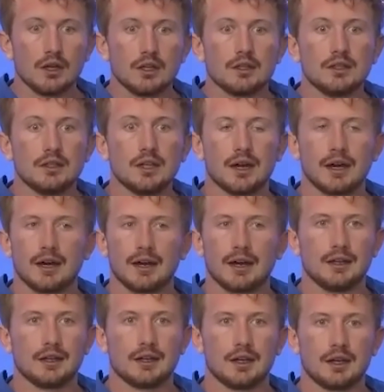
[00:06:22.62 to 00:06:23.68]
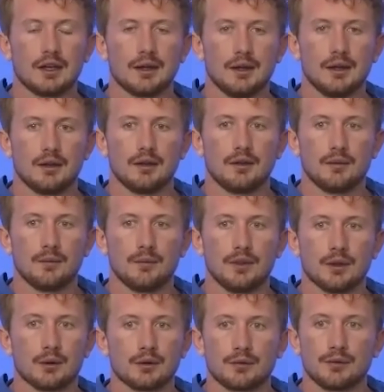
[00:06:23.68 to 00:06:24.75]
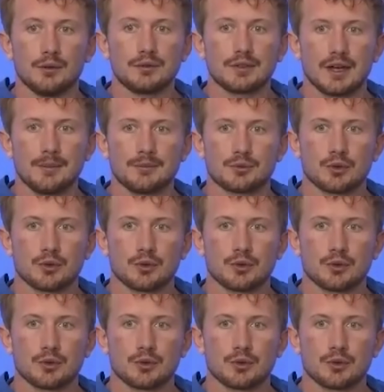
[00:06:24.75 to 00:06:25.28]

Yeah, there were a few times